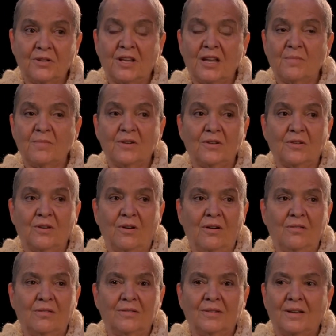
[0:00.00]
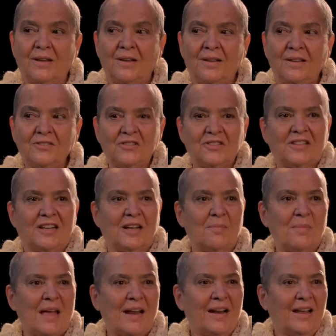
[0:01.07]
you came here, you go, oh, it's just like
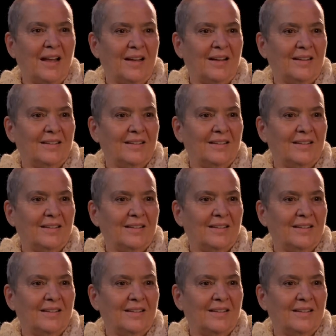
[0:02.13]
America.